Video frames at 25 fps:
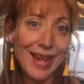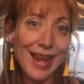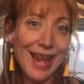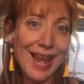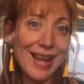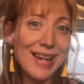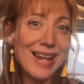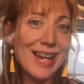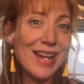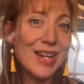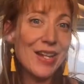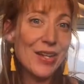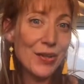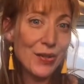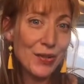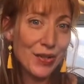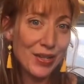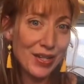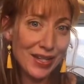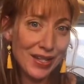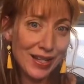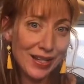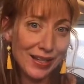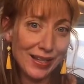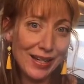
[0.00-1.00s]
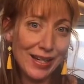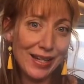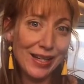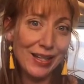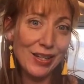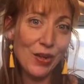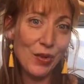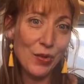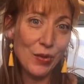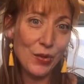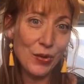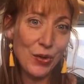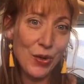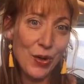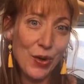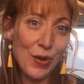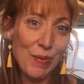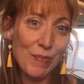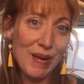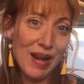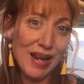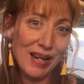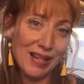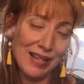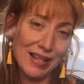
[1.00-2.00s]
And interestingly,
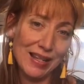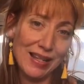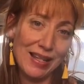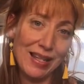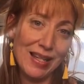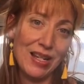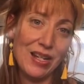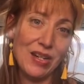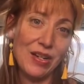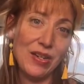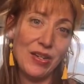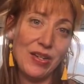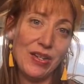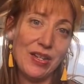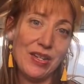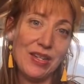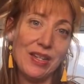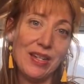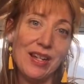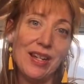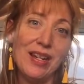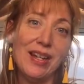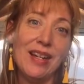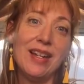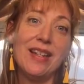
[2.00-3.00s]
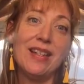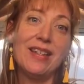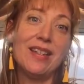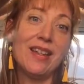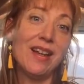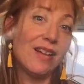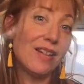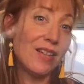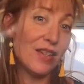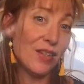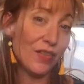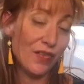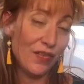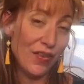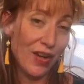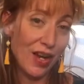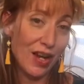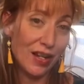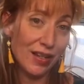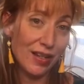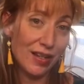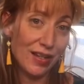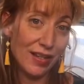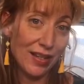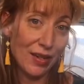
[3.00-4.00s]
long-term ecstasy use does
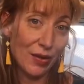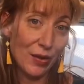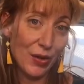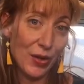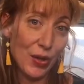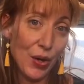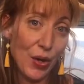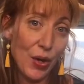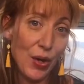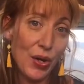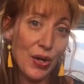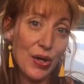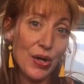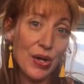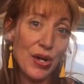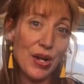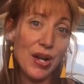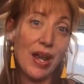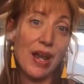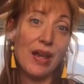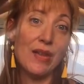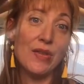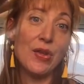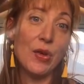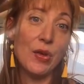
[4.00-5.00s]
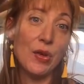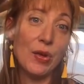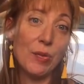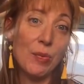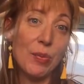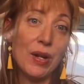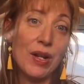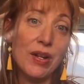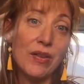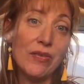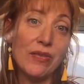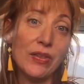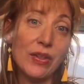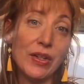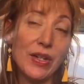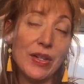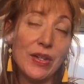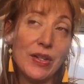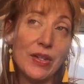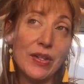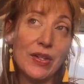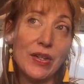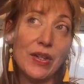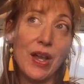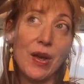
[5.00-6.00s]
affect serotonin and
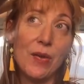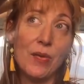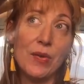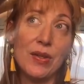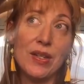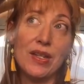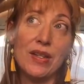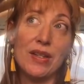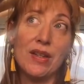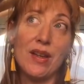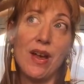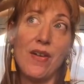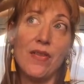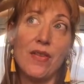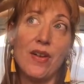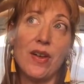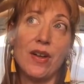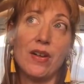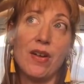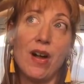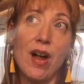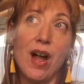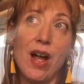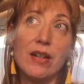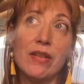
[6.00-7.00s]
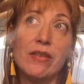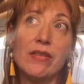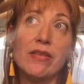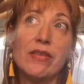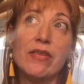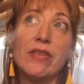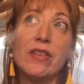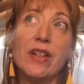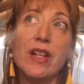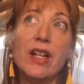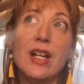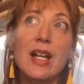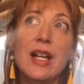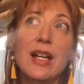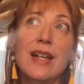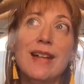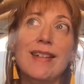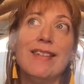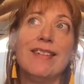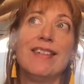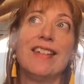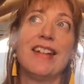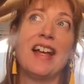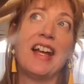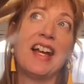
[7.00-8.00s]
norepinephrine. So that was another kind of,
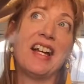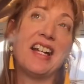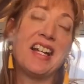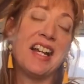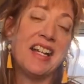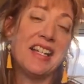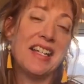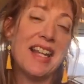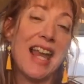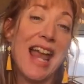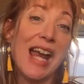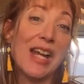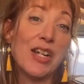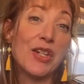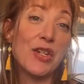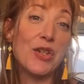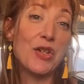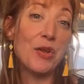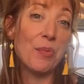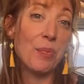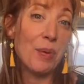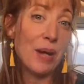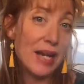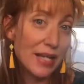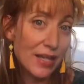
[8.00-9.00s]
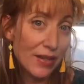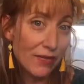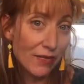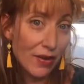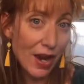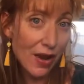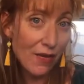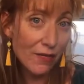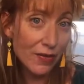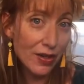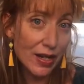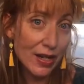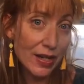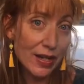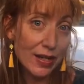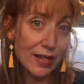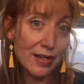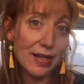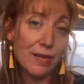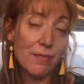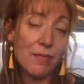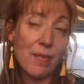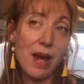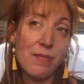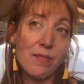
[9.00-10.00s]
I guess, extra piece of evidence
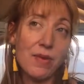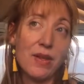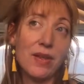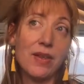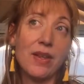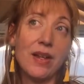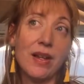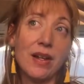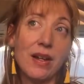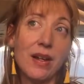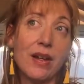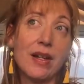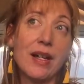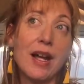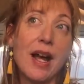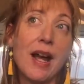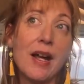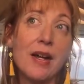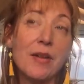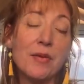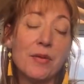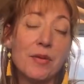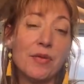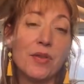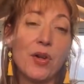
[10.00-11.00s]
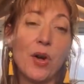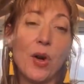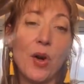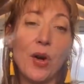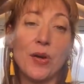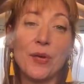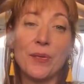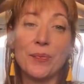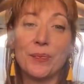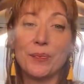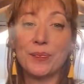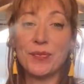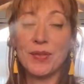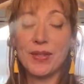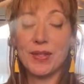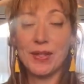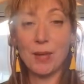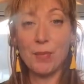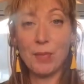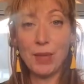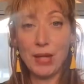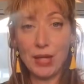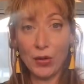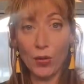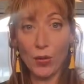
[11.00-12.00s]
that made me think, okay, we've got
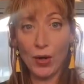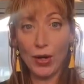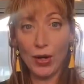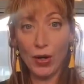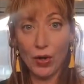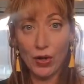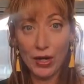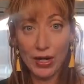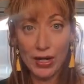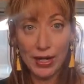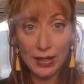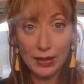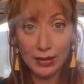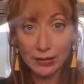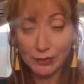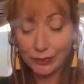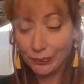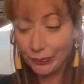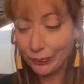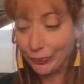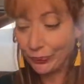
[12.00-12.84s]
something going on here.